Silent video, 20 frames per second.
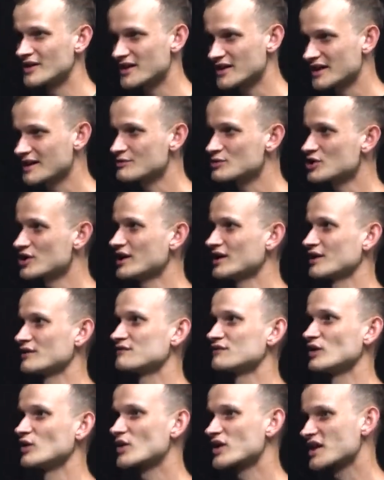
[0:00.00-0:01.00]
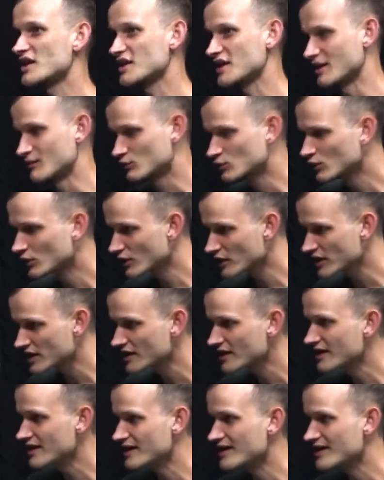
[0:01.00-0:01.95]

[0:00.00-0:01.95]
same chain and follows the same rules,